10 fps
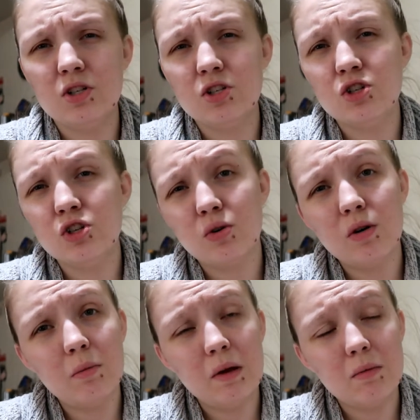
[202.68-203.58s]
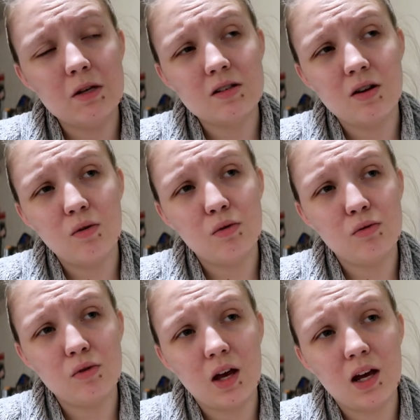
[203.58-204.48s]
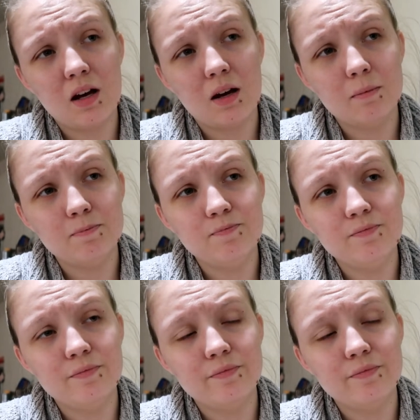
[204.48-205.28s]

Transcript: did your babies go through like a